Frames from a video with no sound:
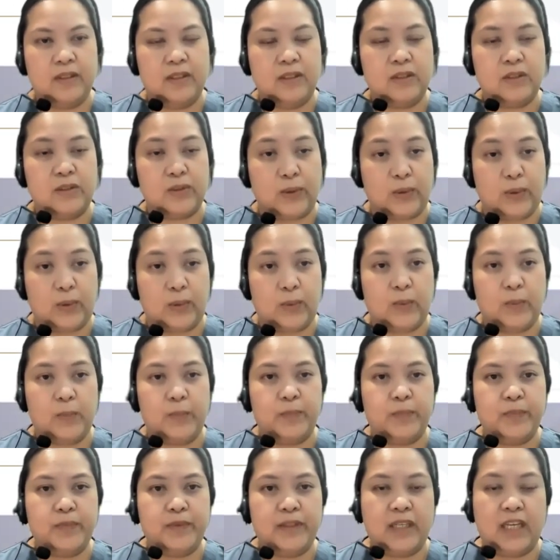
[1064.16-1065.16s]
So
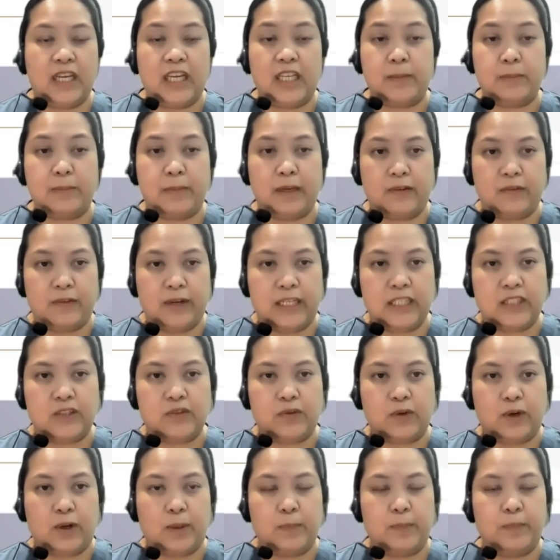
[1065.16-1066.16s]
it may range
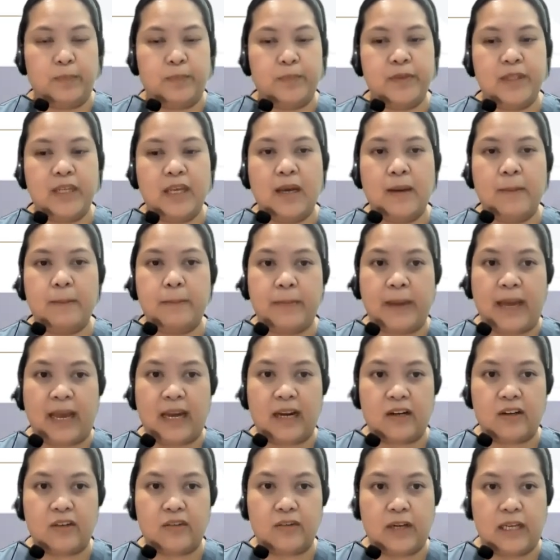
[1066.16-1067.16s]
from
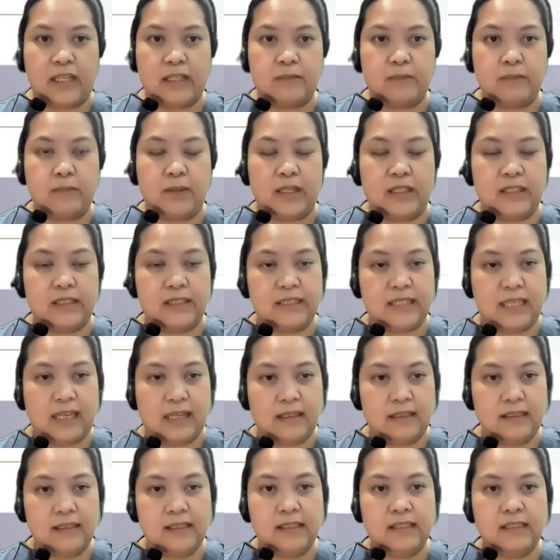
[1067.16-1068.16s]
packed red blood
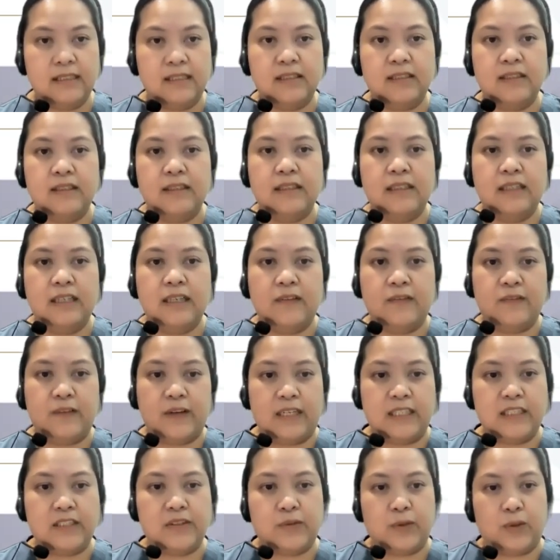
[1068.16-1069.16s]
cells,
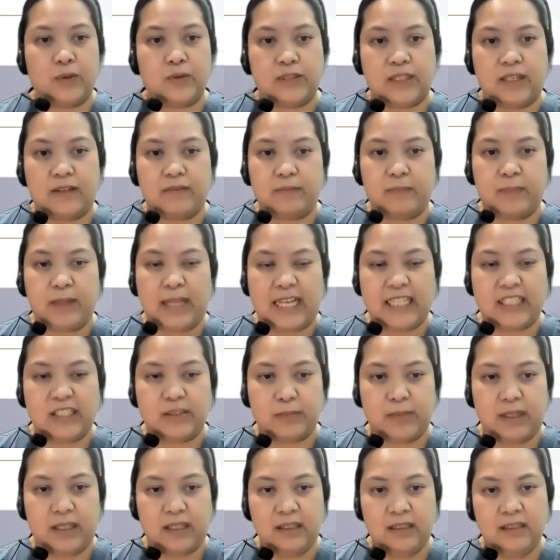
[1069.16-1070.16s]
fresh frozen
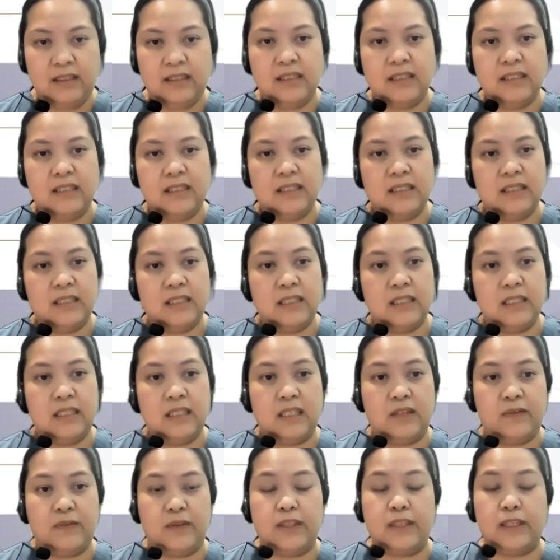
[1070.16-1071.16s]
plasma,
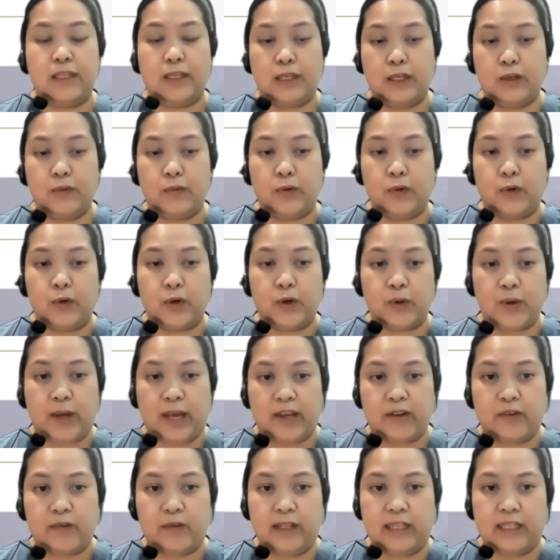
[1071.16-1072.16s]
even the need for
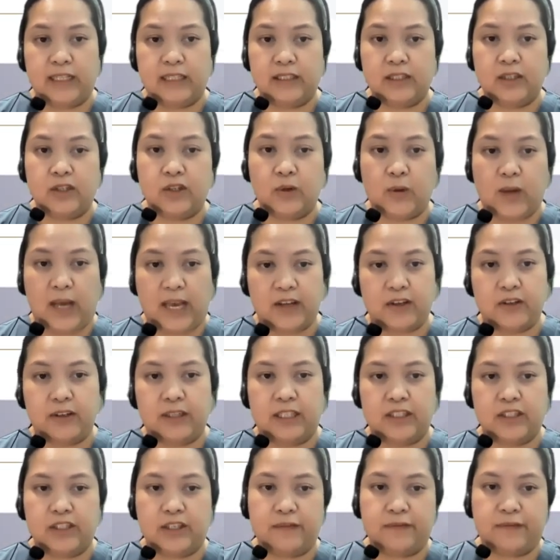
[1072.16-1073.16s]

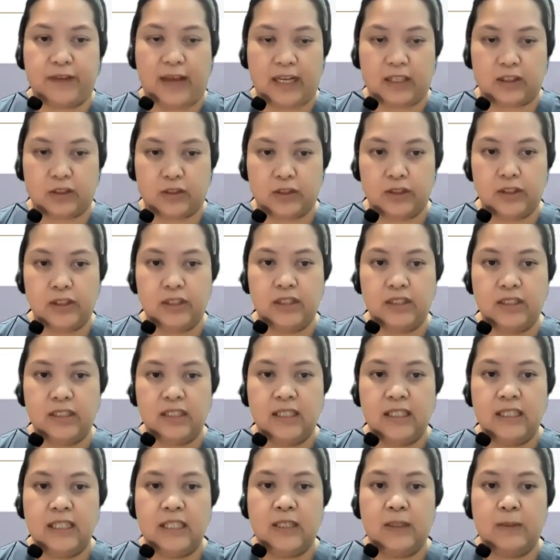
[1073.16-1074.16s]
coagulation factors,
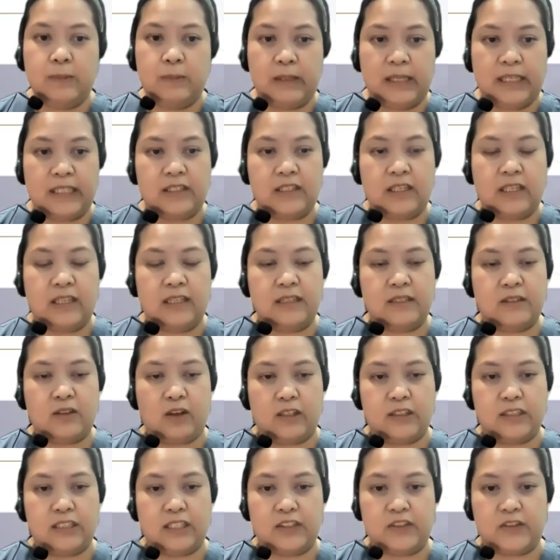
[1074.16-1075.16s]
platelet
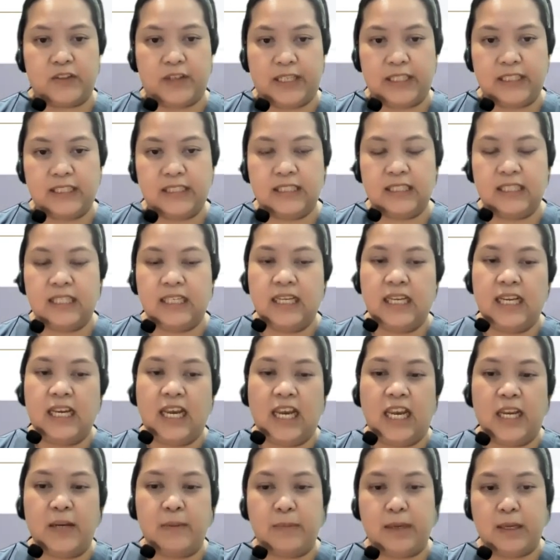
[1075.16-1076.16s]
concentrates,
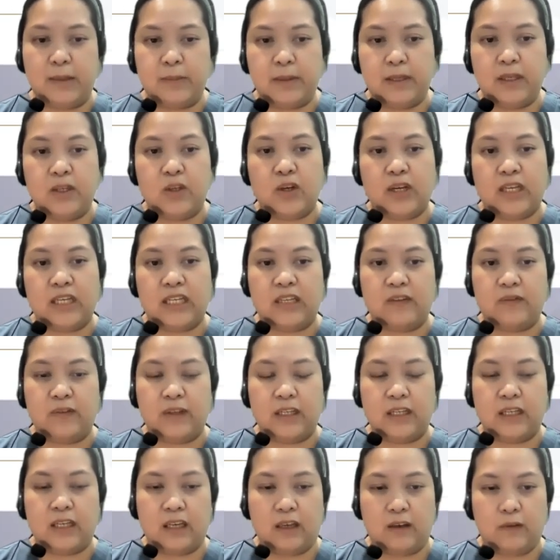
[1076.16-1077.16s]
and maybe you can
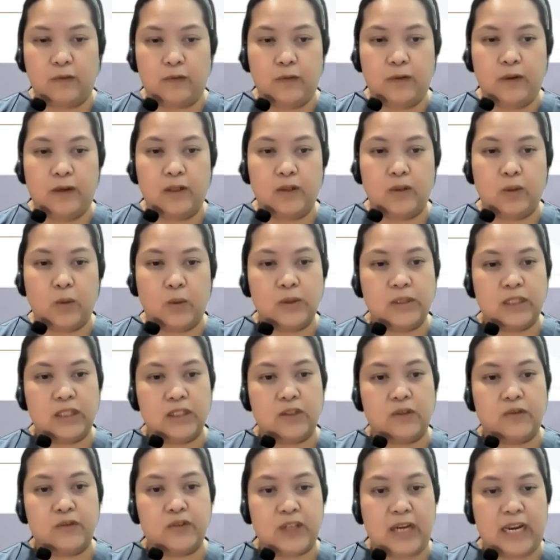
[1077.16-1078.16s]
even give doses
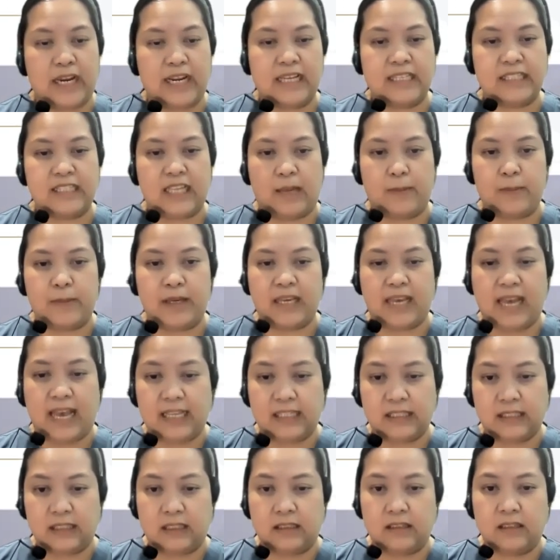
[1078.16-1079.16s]
of tranexamic
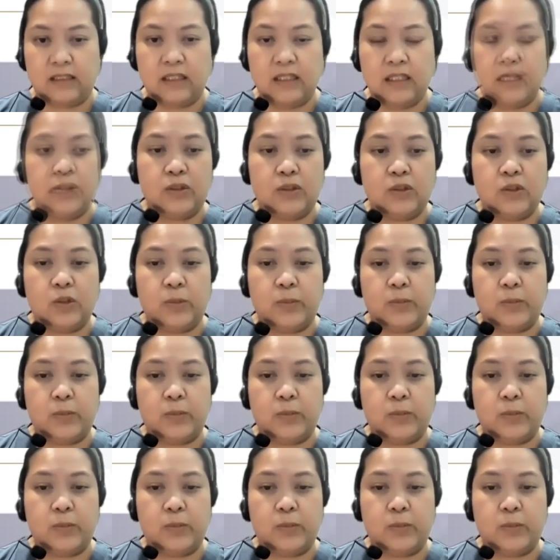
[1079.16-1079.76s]
acid to